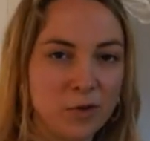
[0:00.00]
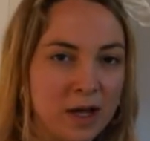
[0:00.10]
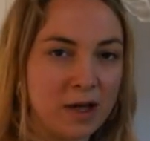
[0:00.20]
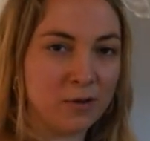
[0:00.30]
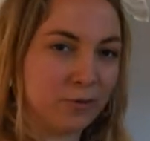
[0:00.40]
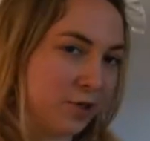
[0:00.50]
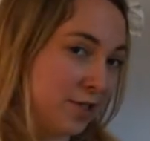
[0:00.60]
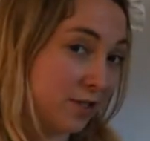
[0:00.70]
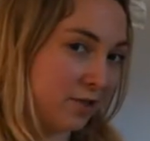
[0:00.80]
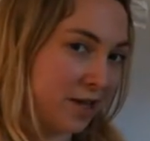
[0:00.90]
while
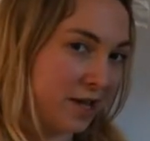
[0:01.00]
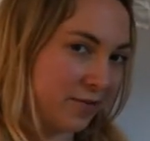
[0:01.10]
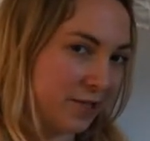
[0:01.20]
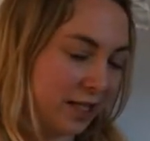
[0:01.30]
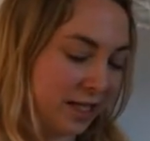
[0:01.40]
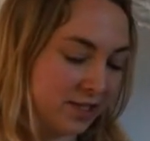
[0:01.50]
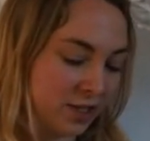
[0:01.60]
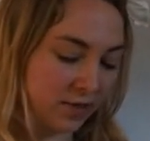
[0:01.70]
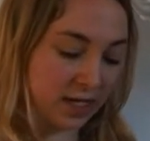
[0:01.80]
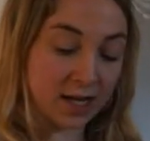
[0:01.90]
Floss is looking after the
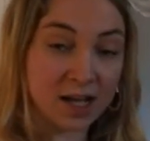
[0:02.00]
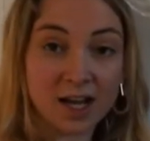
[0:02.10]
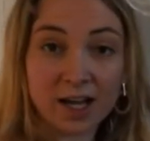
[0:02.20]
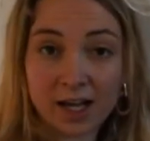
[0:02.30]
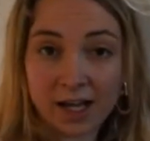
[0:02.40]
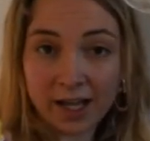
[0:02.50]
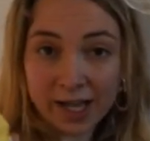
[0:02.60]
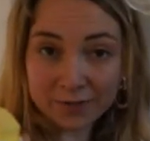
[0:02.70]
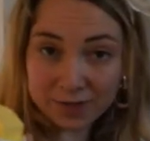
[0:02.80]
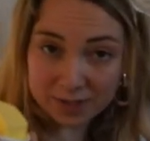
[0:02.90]
leeks over here, I have